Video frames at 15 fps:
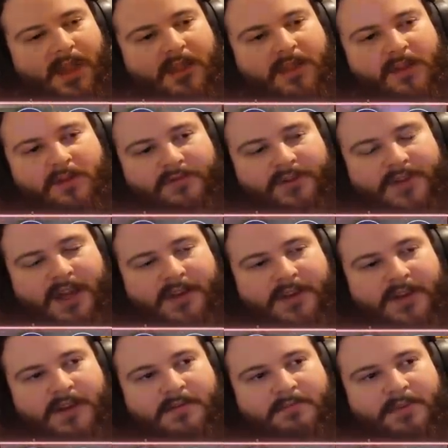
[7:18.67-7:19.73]
A little
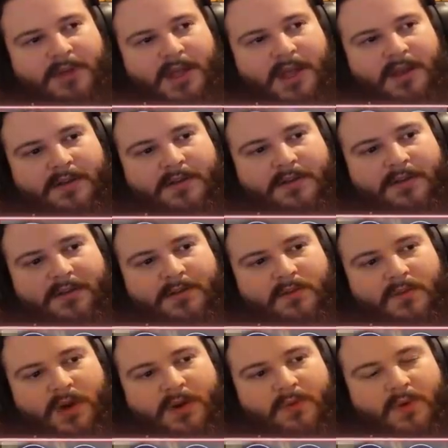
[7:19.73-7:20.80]
redundant, but
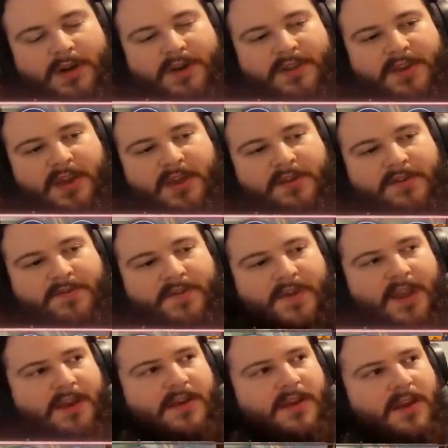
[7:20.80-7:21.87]
one or the other is
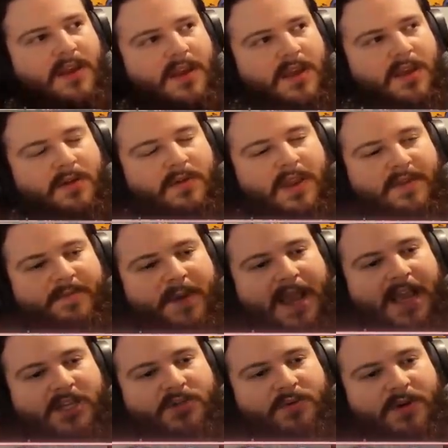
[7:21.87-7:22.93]
fine. We have
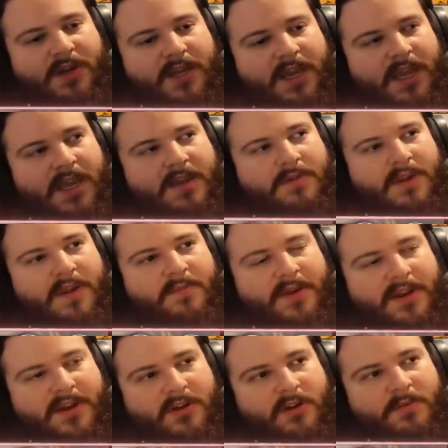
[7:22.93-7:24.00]
Patchwork and we have
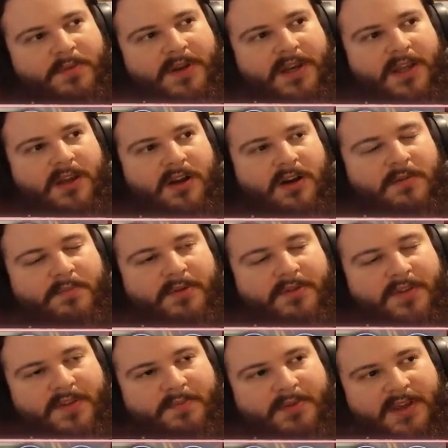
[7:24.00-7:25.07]
Brand Opening. Our
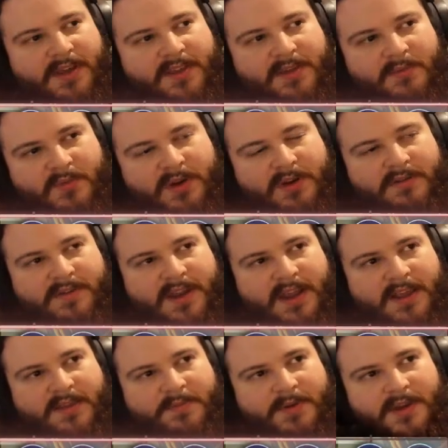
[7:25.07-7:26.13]
opponent's playing some weird
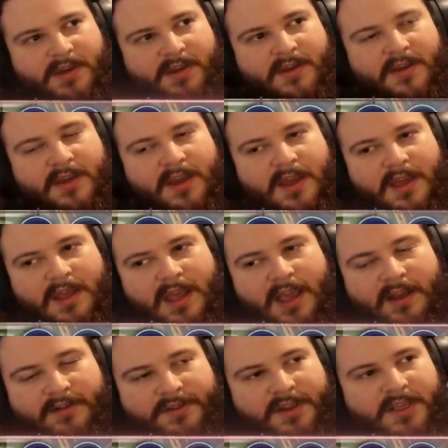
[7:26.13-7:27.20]
Despia
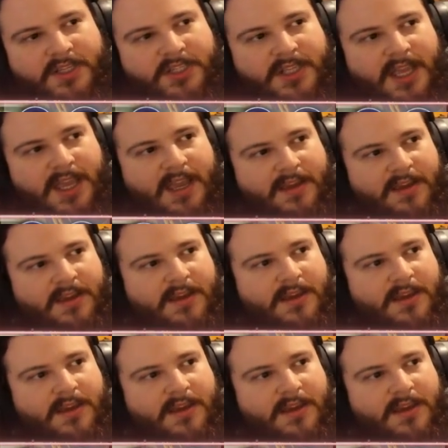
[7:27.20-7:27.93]
Eldlich deck.